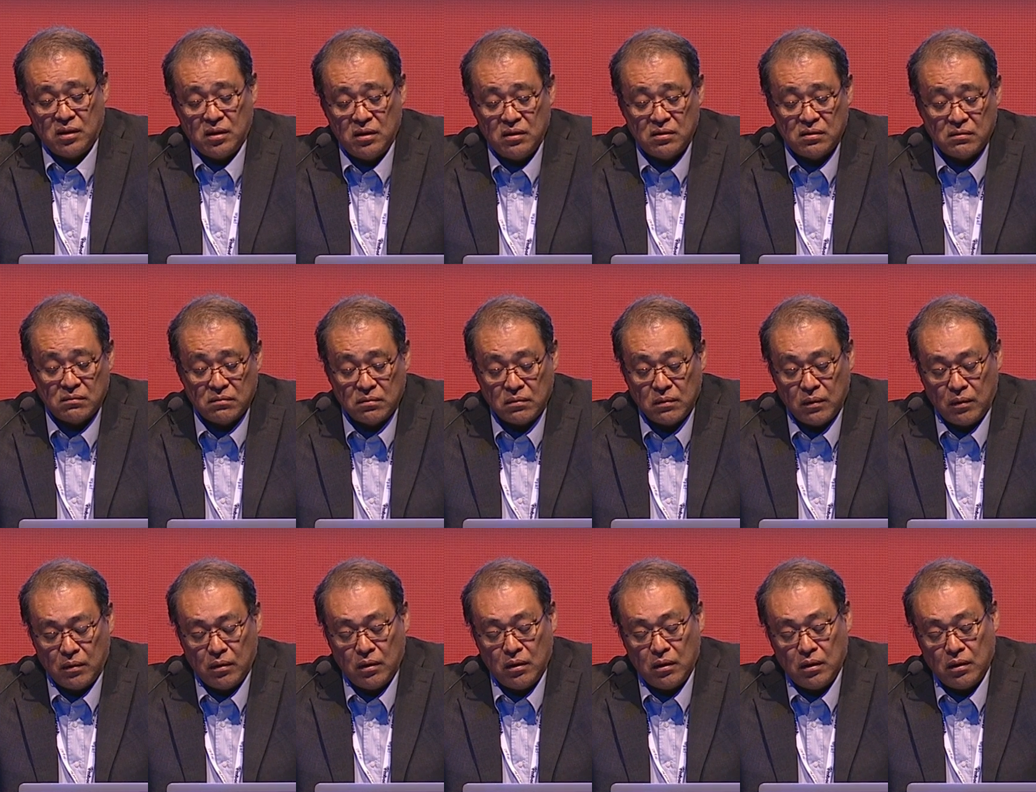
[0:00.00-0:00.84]
is
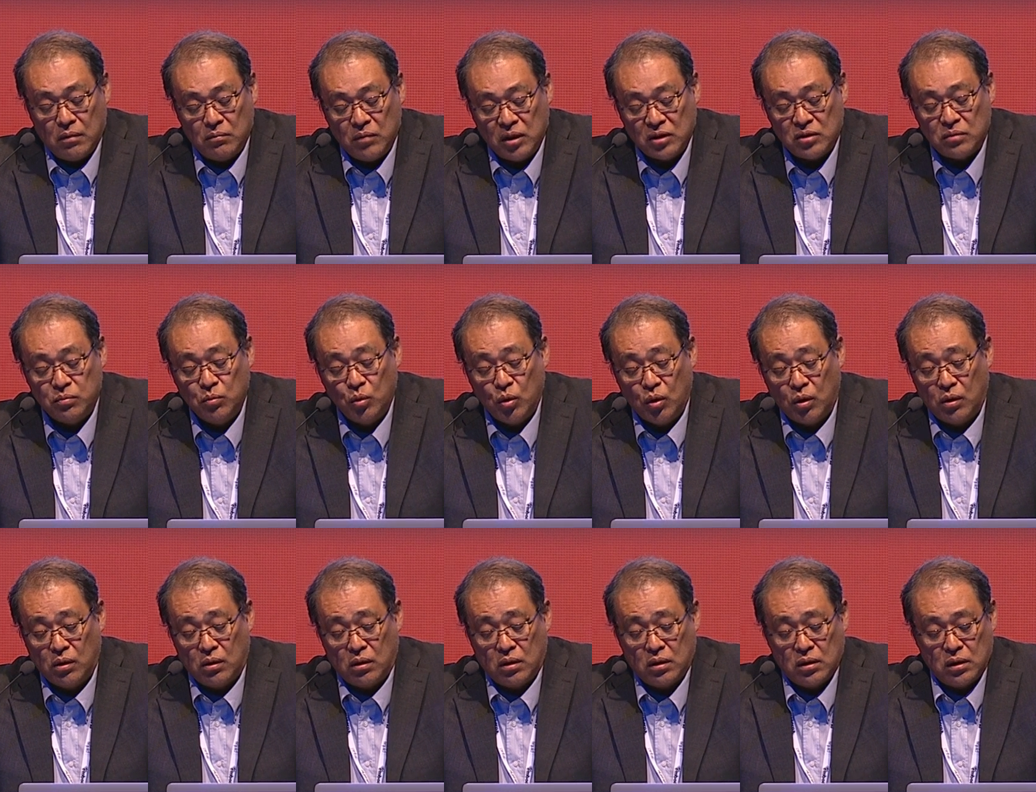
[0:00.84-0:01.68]
much
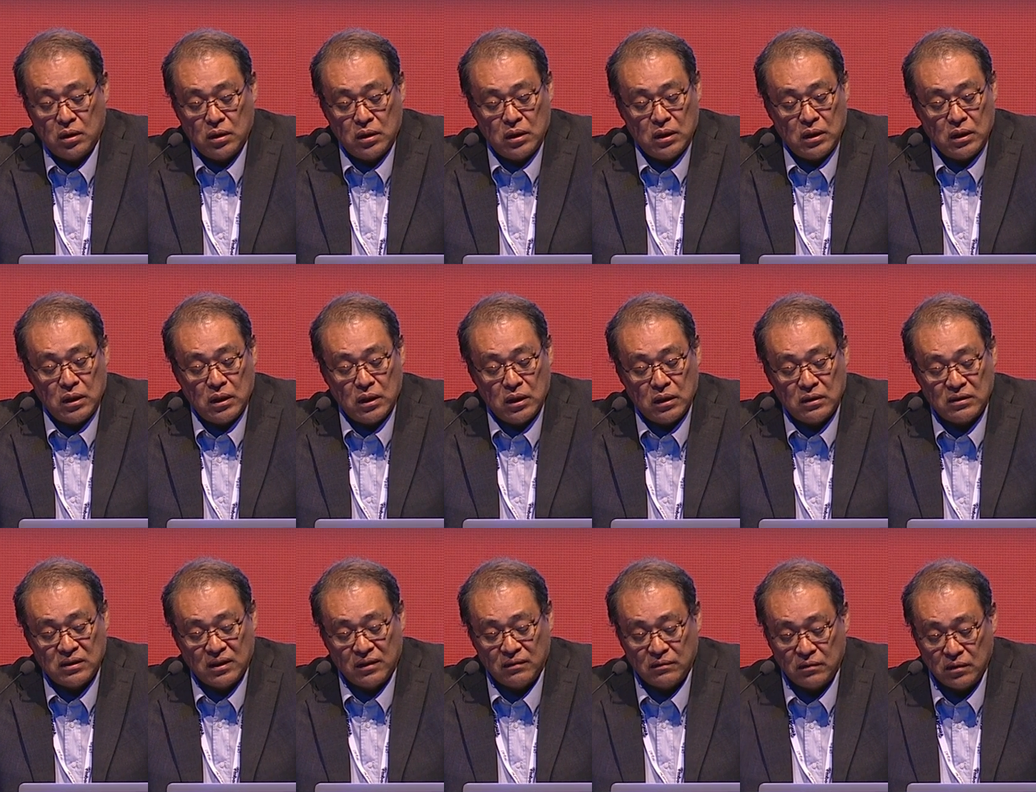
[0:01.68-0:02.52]
more
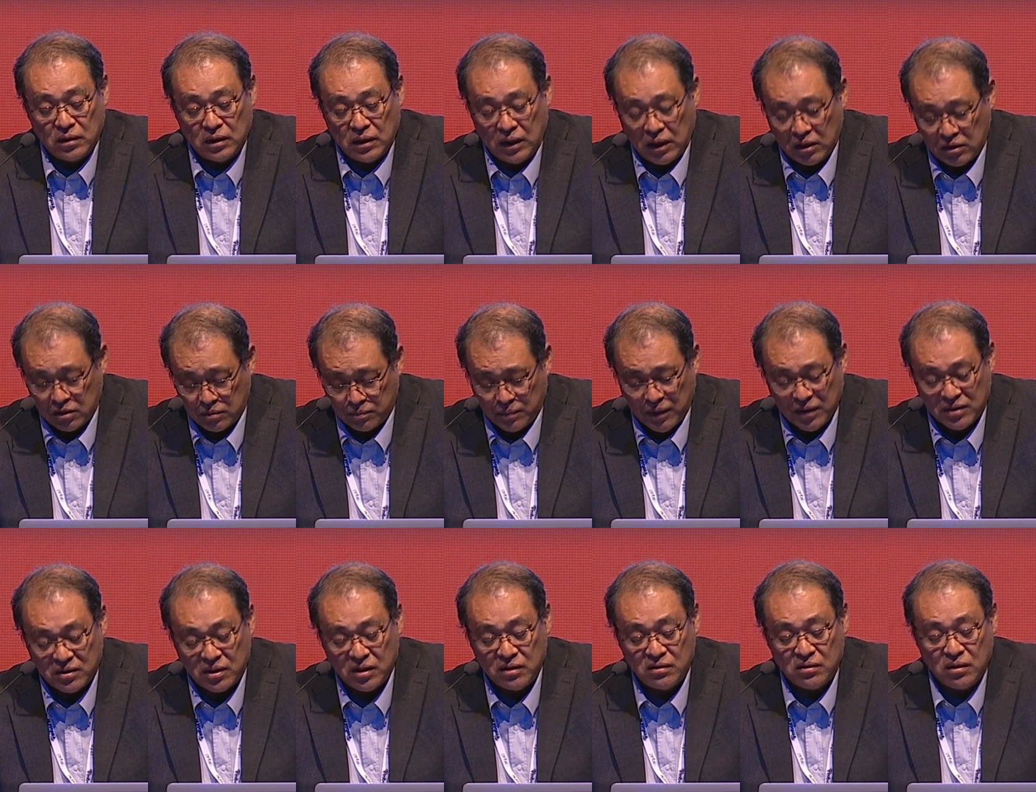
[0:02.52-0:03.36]
than Expert
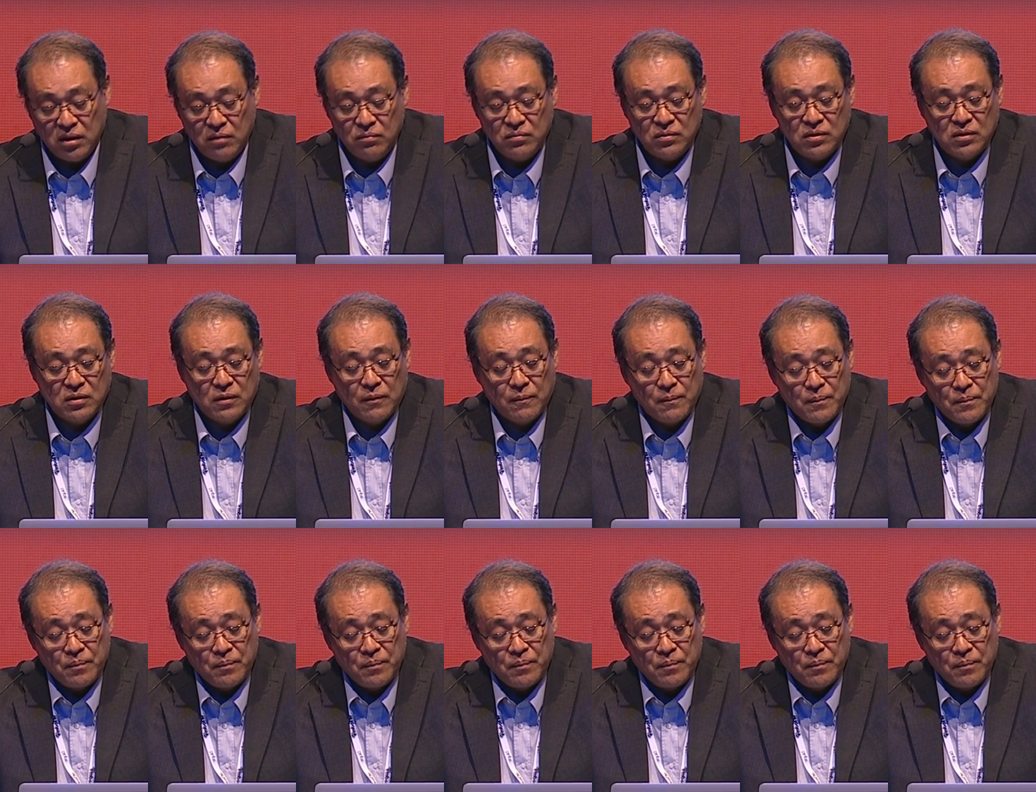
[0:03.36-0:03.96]
systems.